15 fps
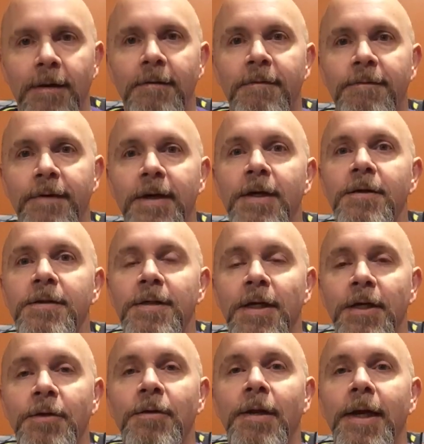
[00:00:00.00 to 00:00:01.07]
figures that
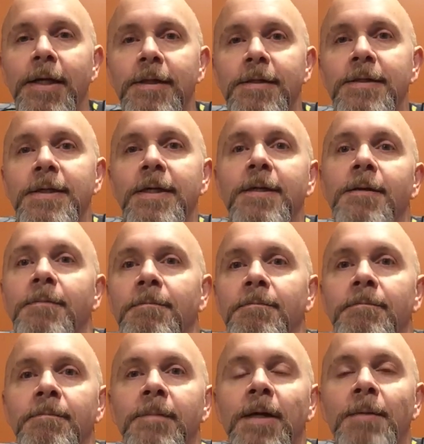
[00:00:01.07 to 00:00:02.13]
you'd like to see
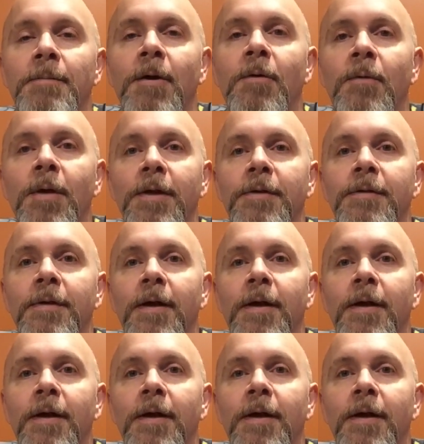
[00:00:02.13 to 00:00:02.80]
them come out with.